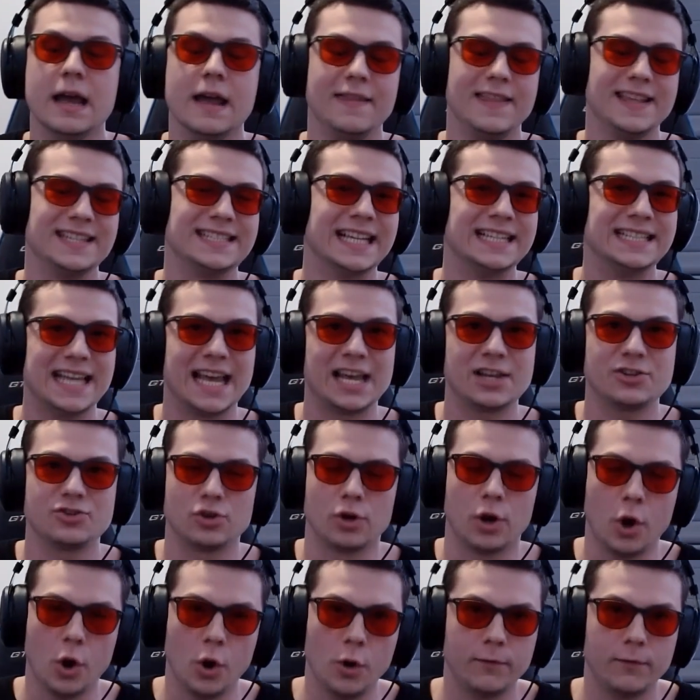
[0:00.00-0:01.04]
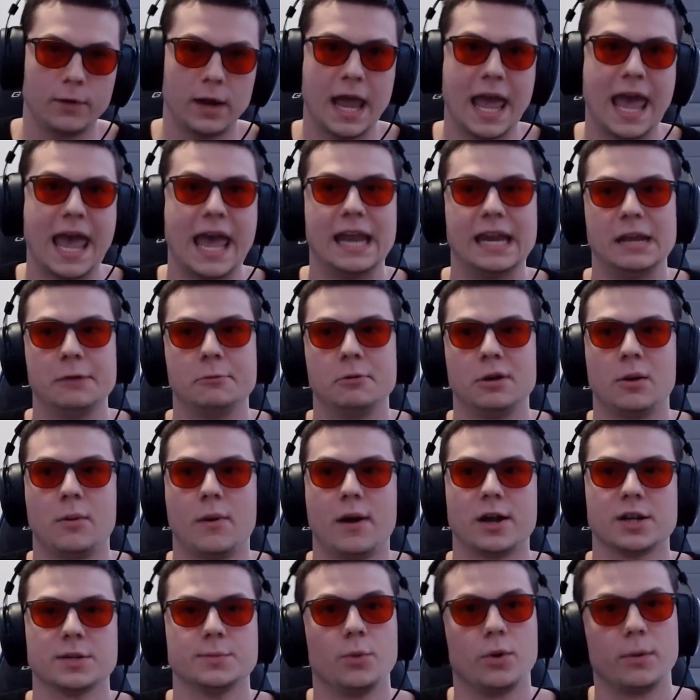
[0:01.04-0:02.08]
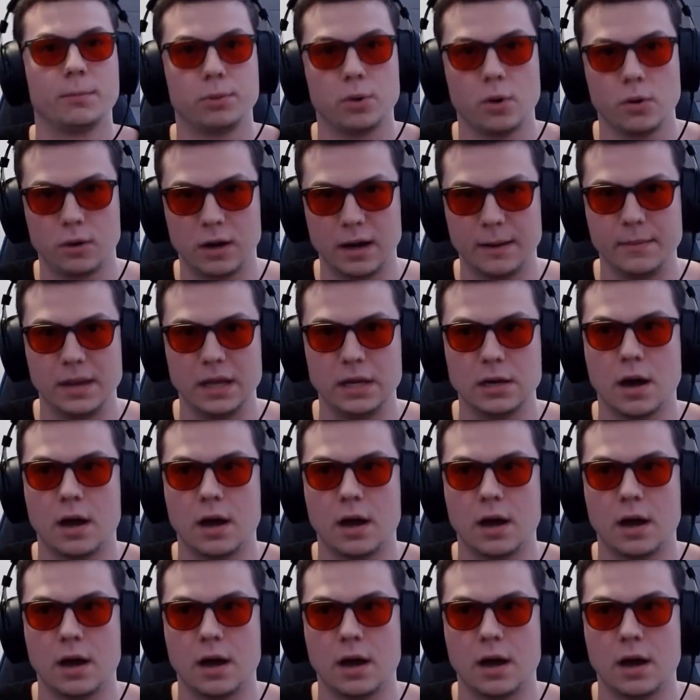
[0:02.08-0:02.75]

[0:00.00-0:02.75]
This adds extra overhead. It requires more programming